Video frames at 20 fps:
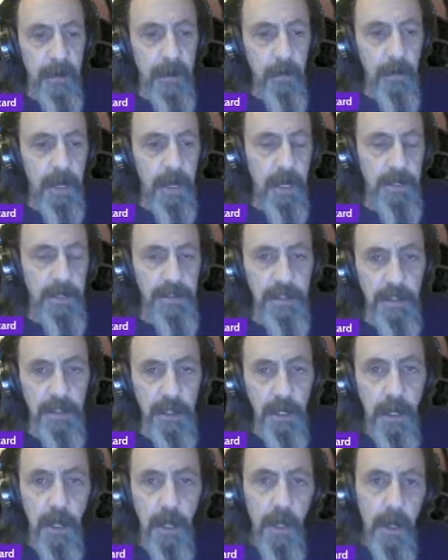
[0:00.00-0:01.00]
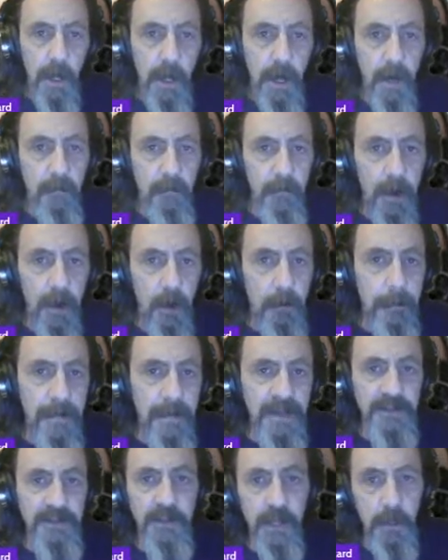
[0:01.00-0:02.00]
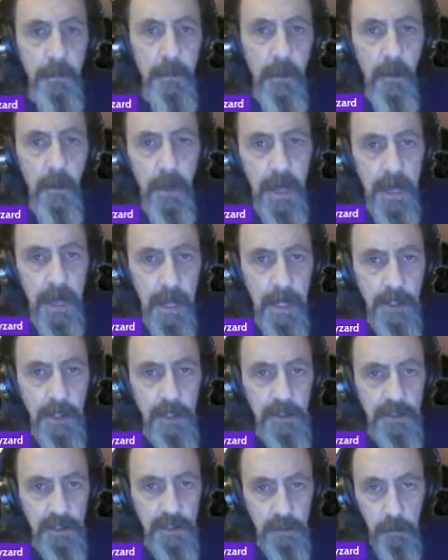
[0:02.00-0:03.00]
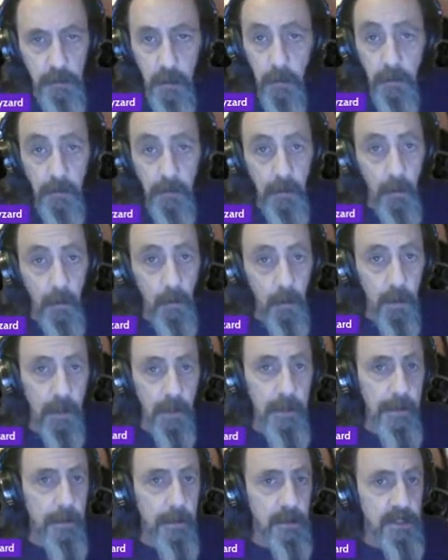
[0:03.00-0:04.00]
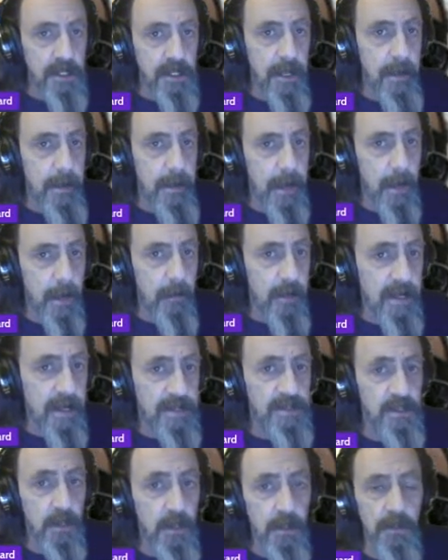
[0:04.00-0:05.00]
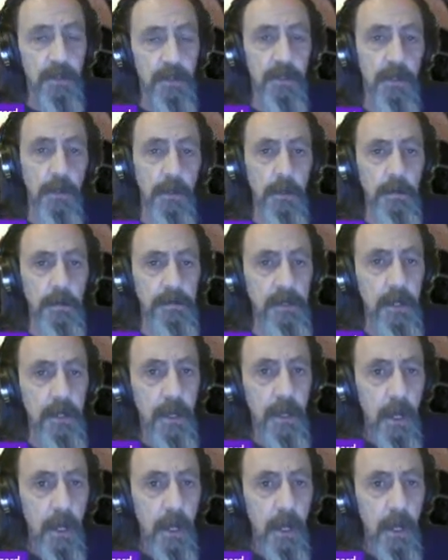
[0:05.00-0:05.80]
foundation of our miscommunications, is people don't really understand how these certain terms